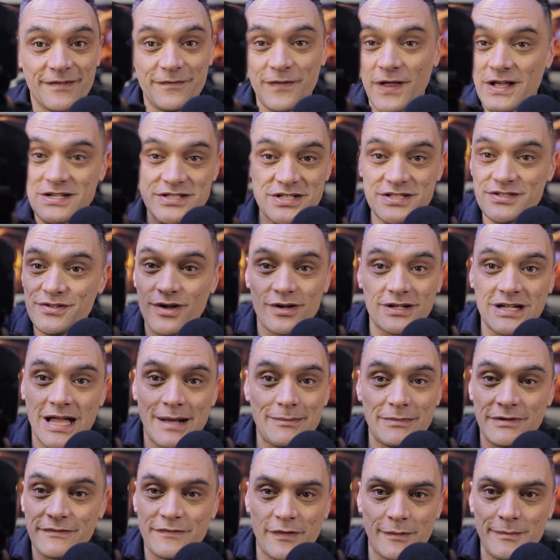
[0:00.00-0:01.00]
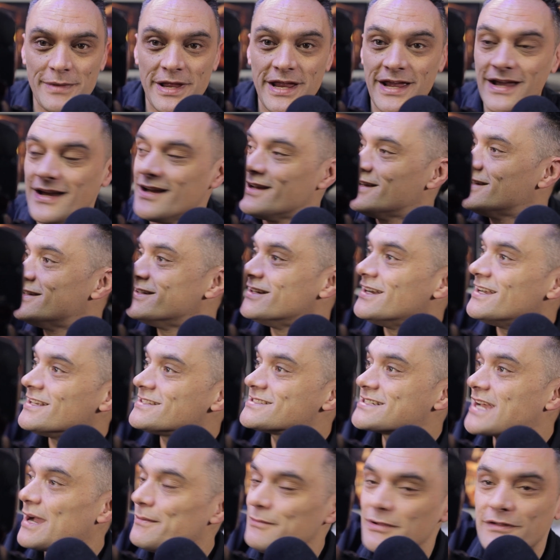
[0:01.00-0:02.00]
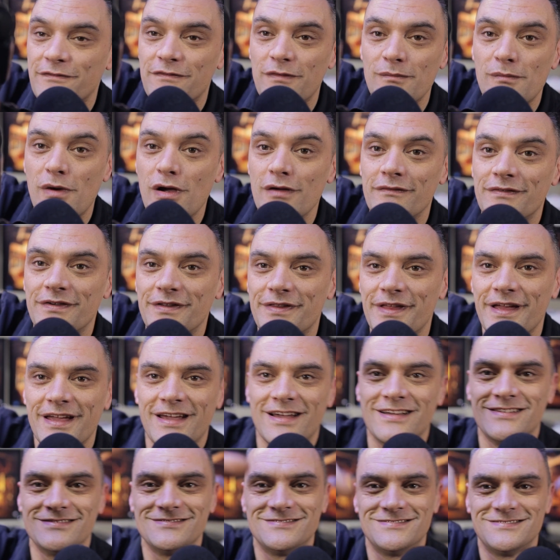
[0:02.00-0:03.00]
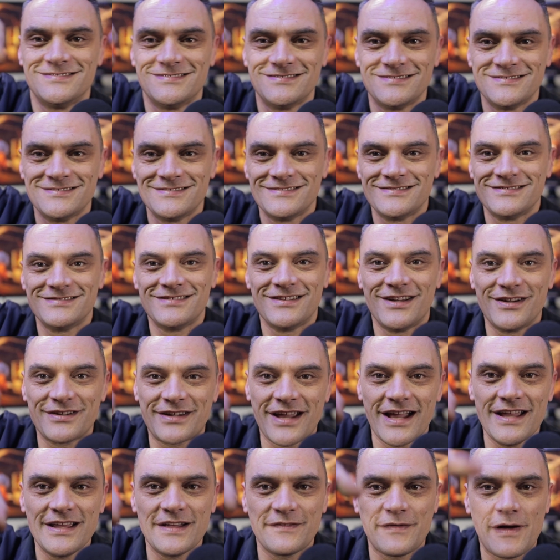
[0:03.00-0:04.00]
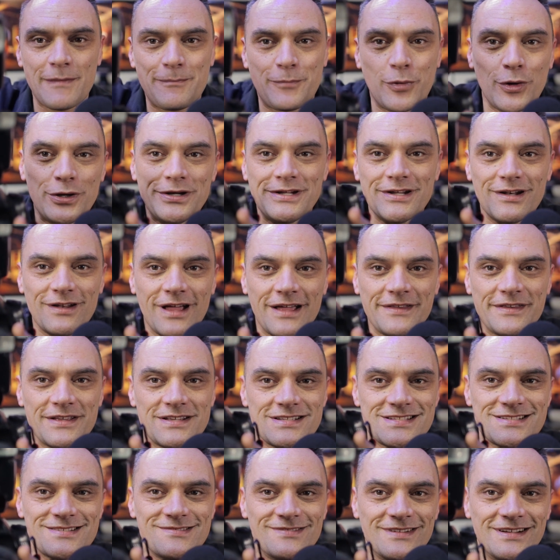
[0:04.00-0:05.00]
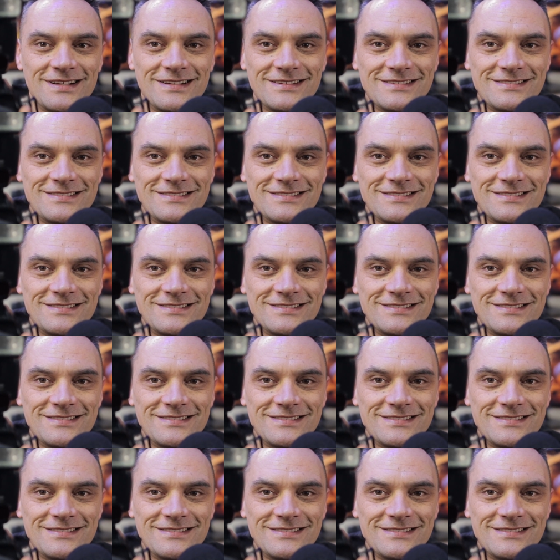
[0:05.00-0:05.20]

The flash is not coming from here. It's coming from over there. Okay, if I point it like this,